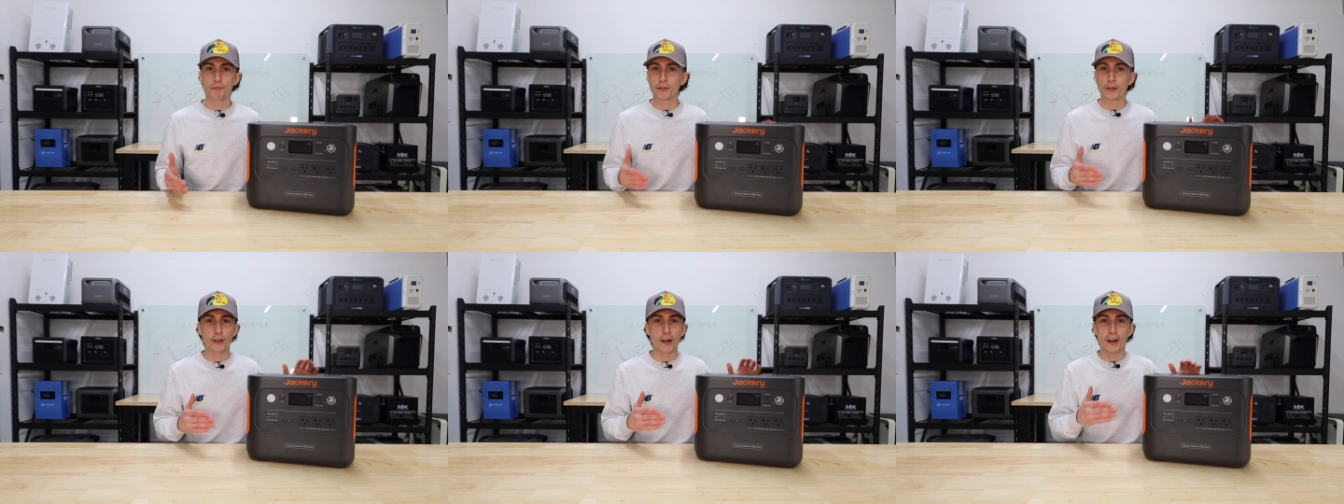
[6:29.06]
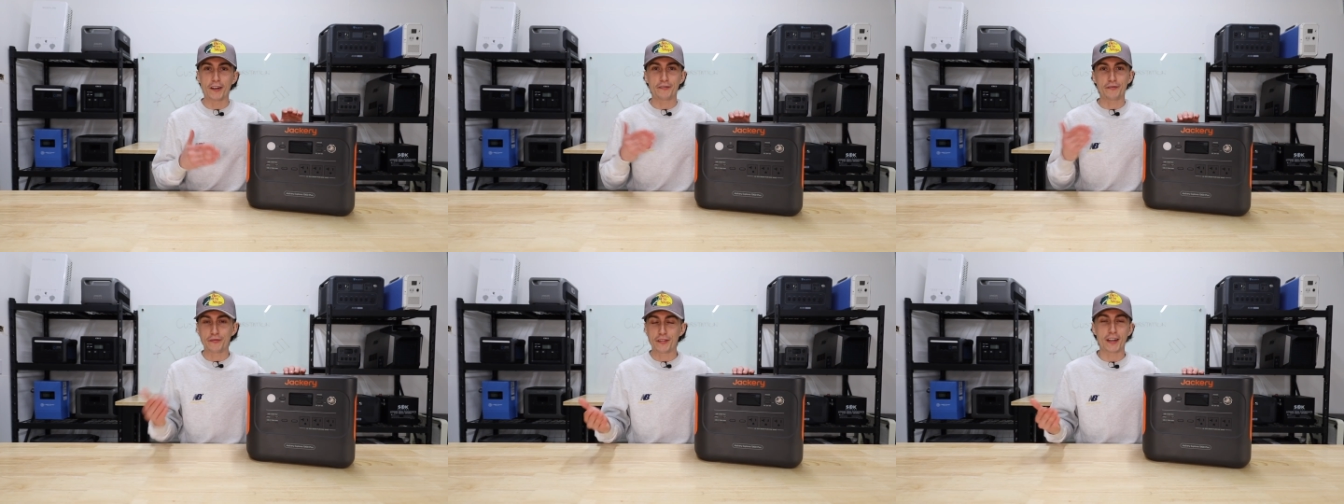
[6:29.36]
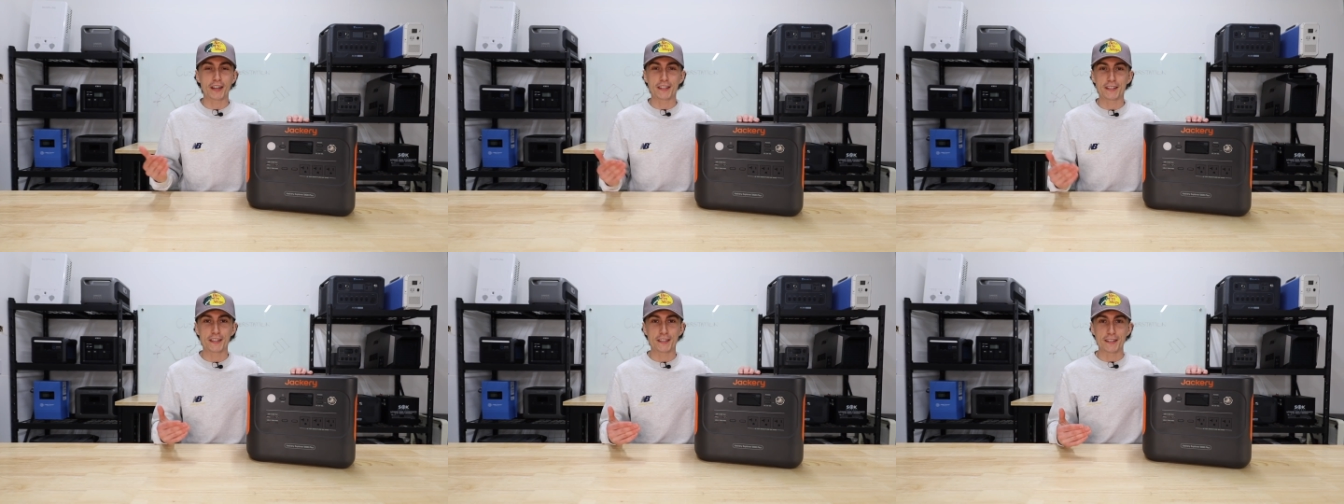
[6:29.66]
They're not
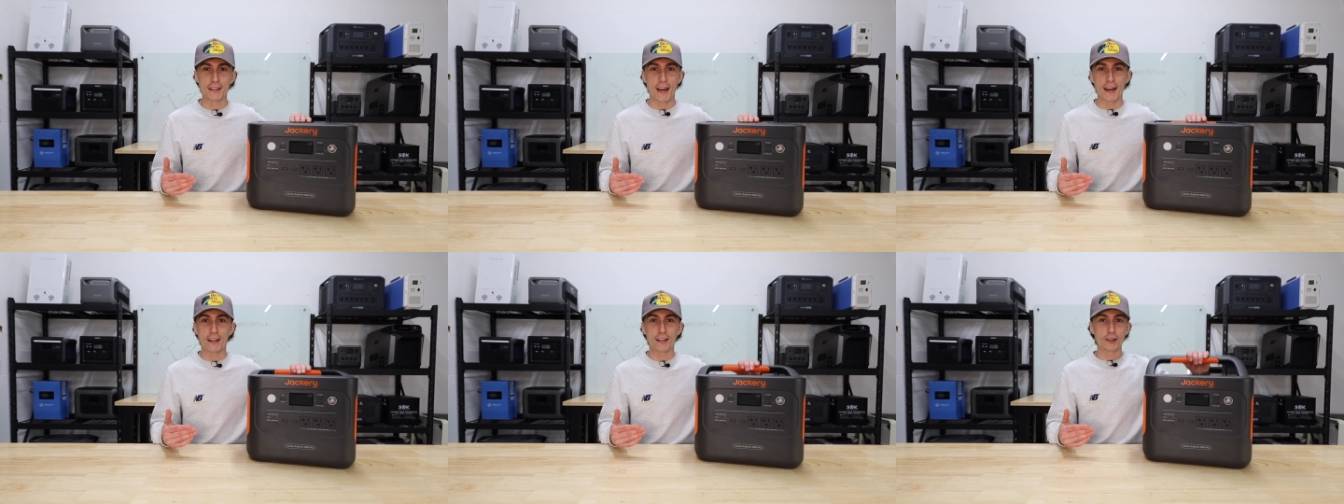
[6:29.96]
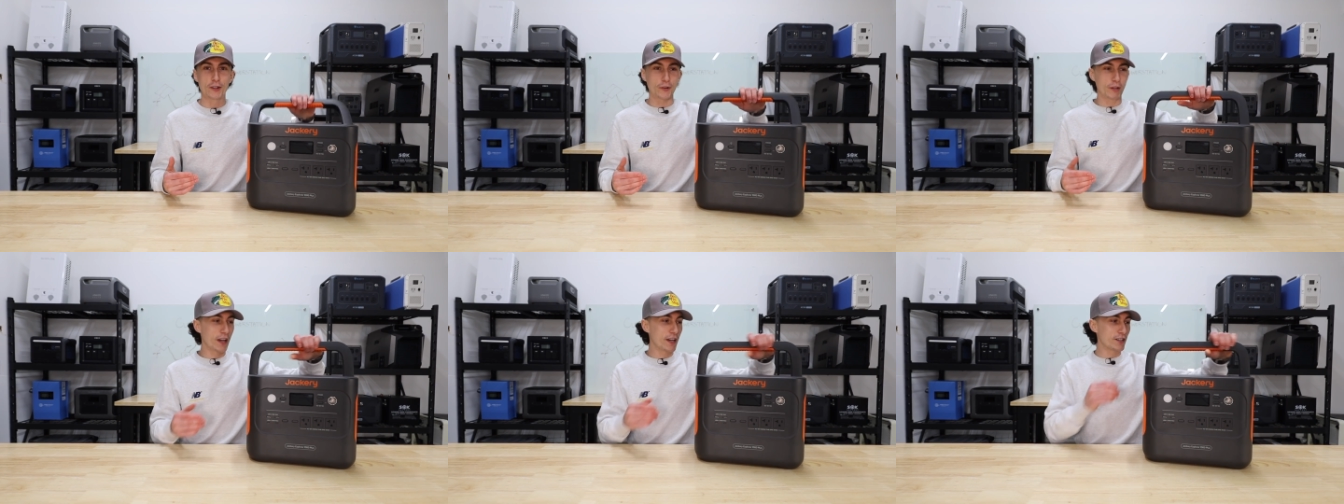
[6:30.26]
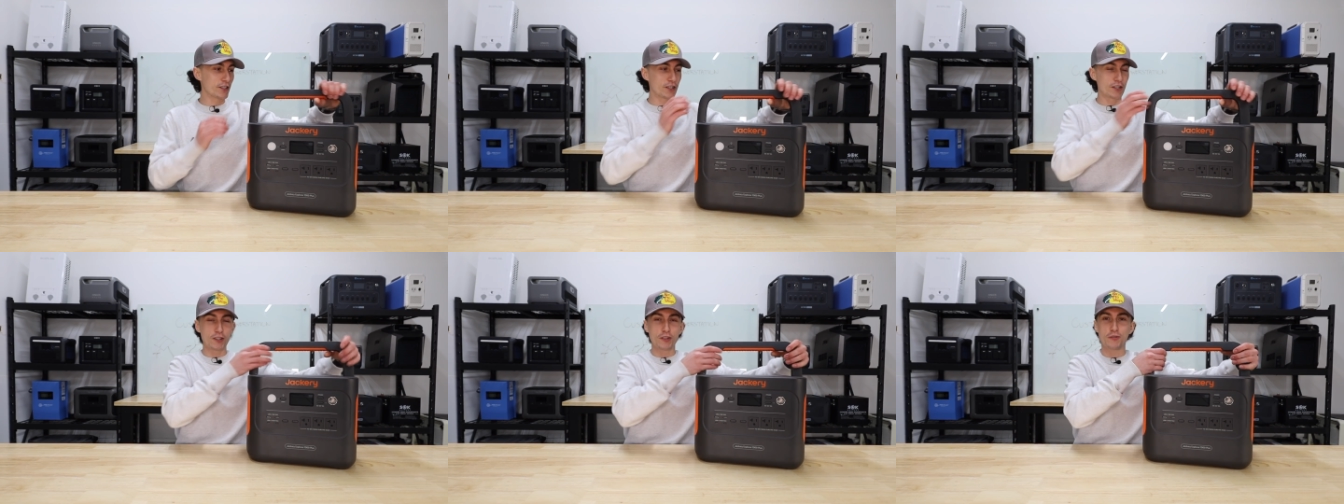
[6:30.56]
fixed to any
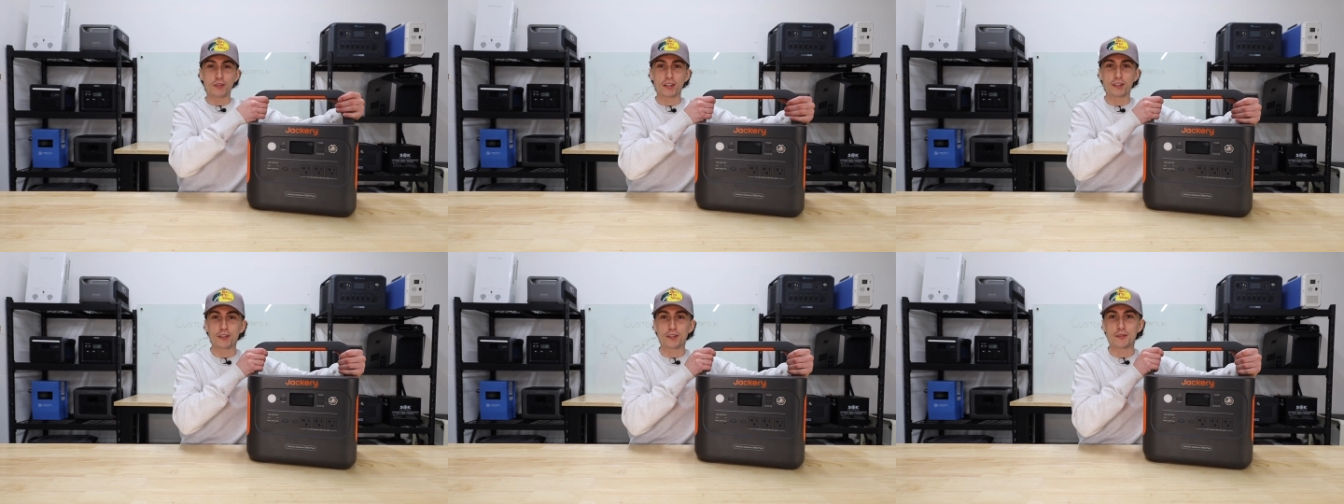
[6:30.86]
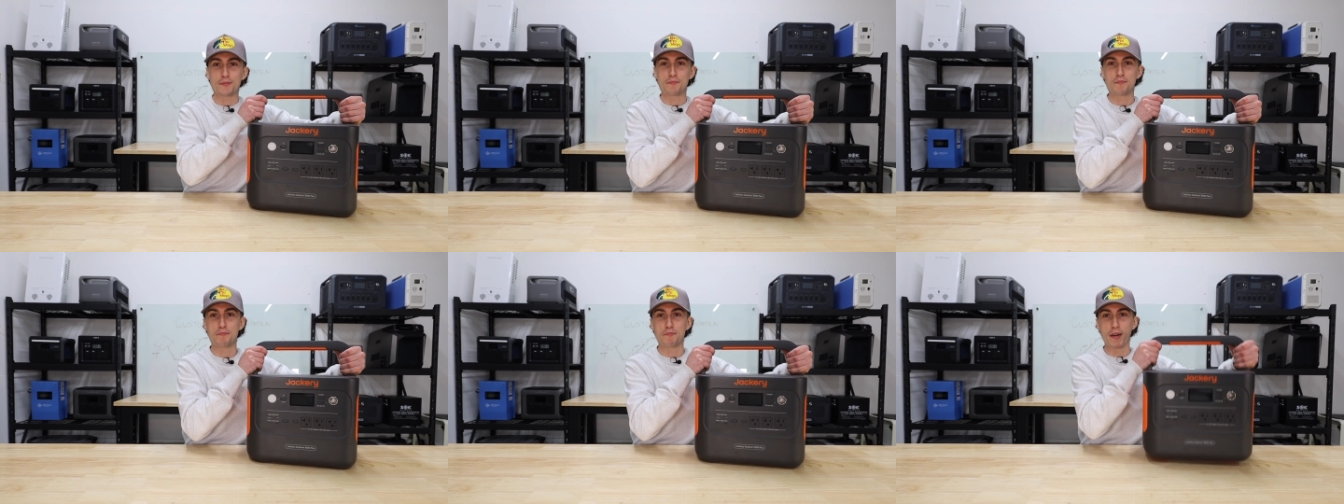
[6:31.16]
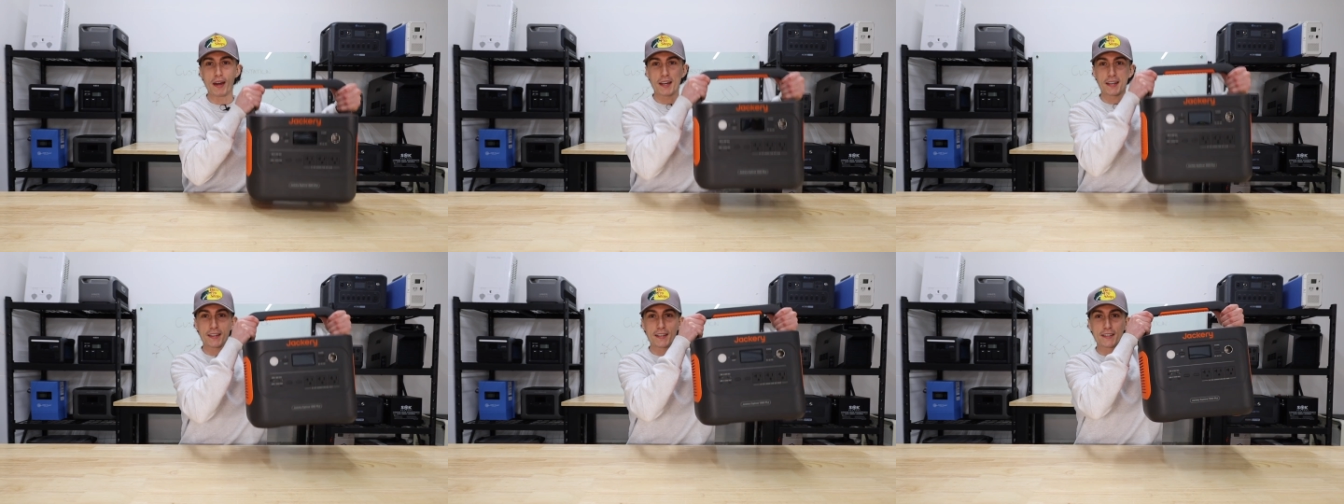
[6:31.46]
location. You can just
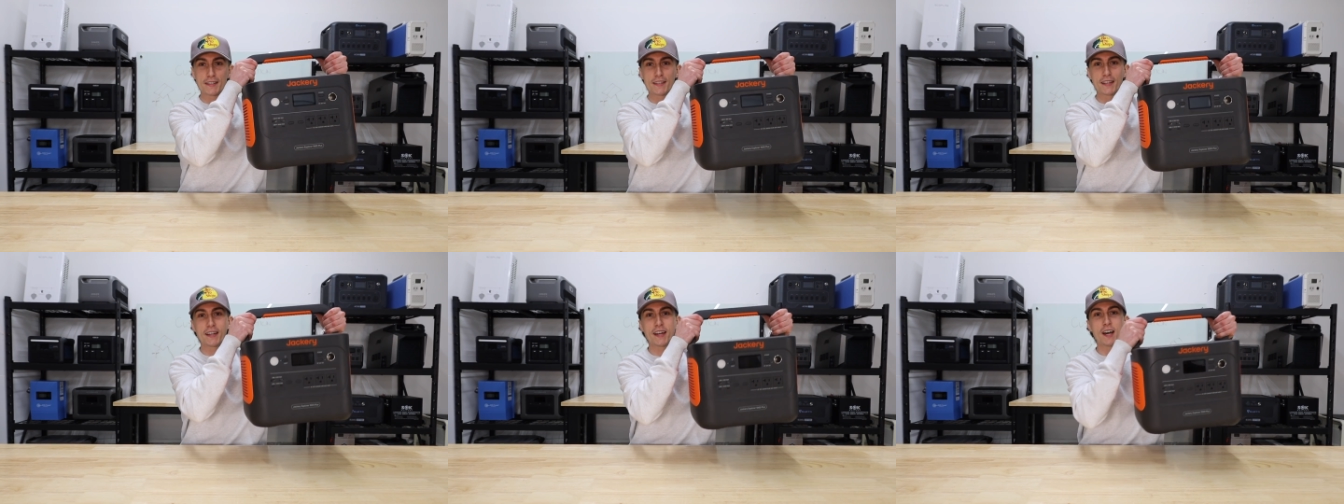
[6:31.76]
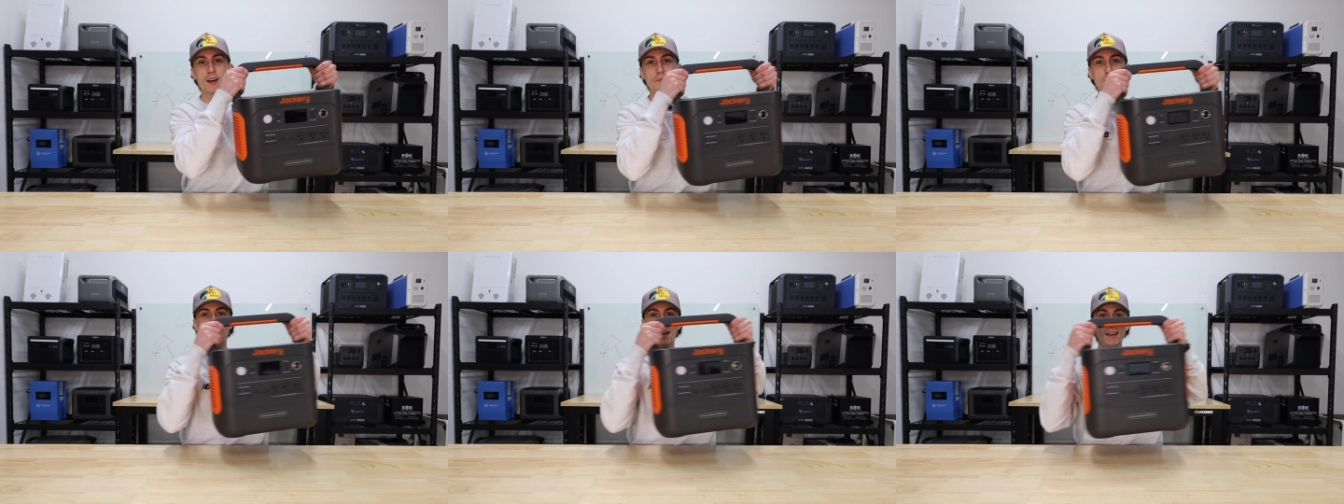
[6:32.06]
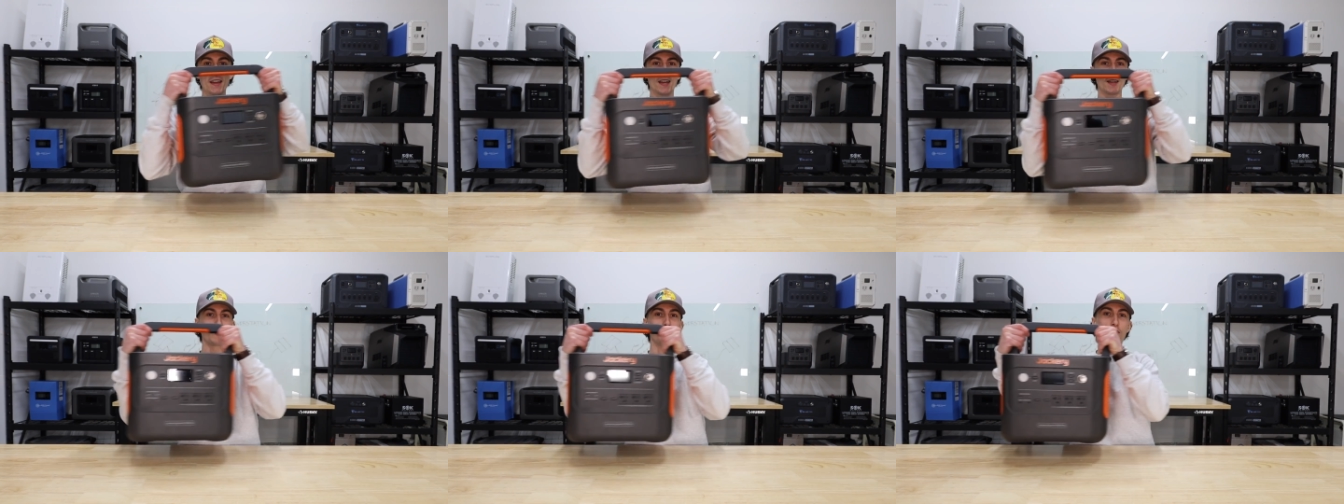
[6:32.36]
pick this thing up
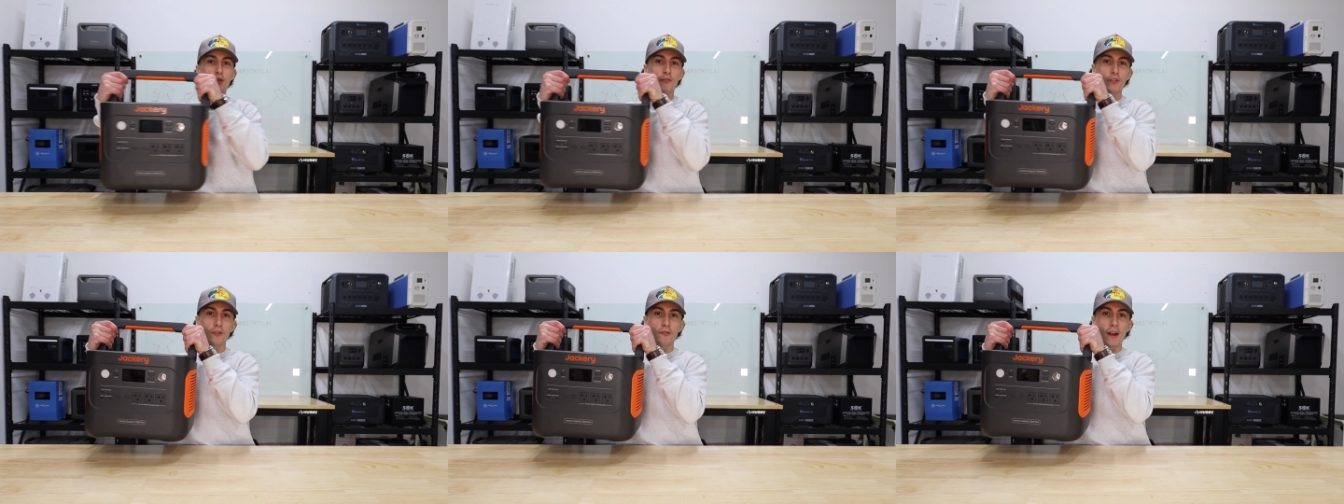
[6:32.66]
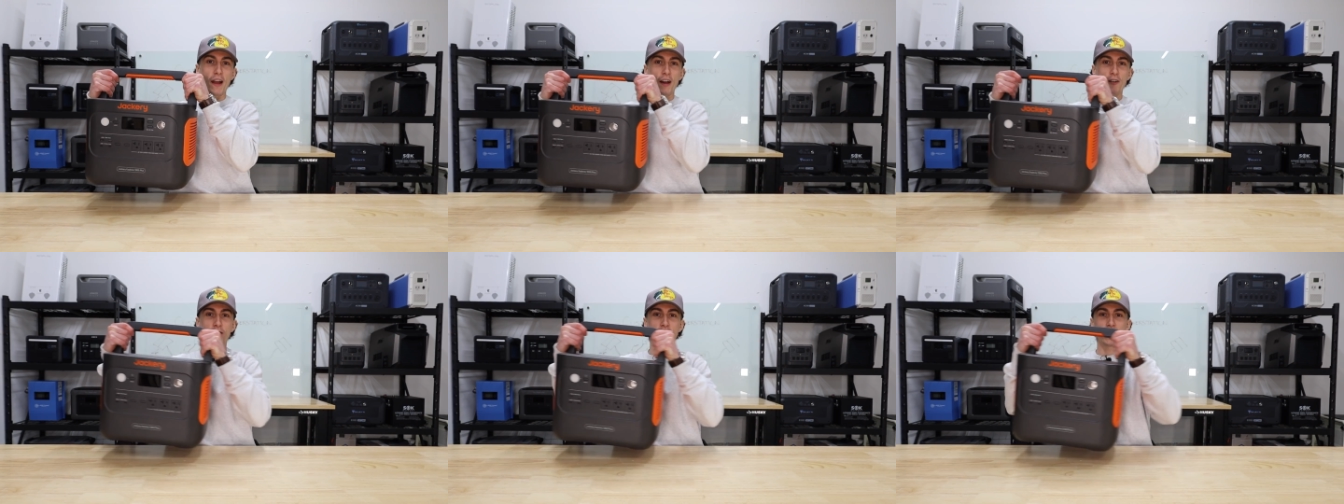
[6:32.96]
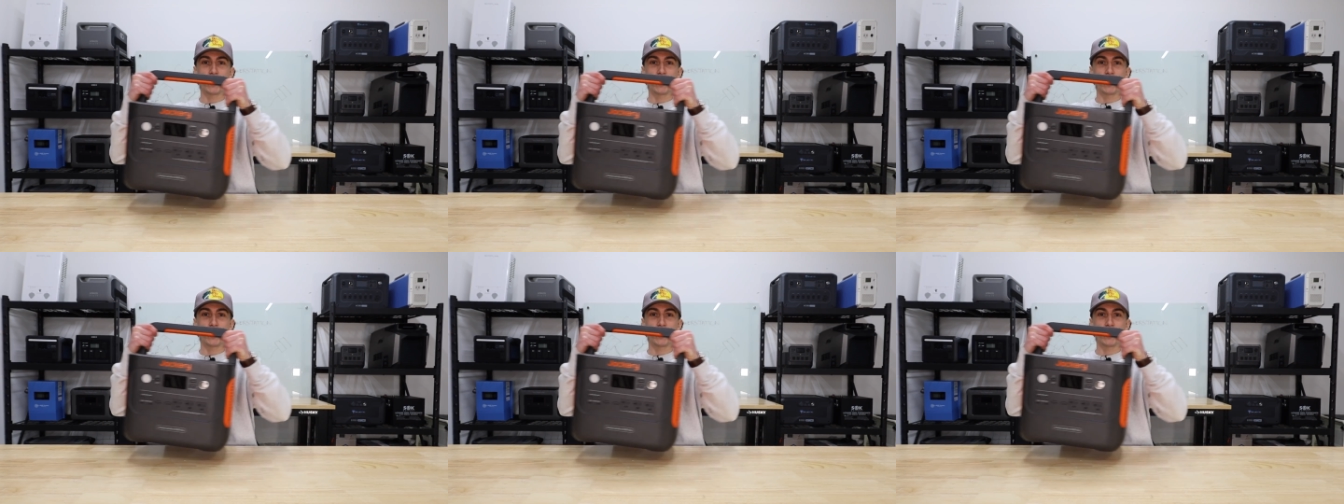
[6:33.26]
and move it around.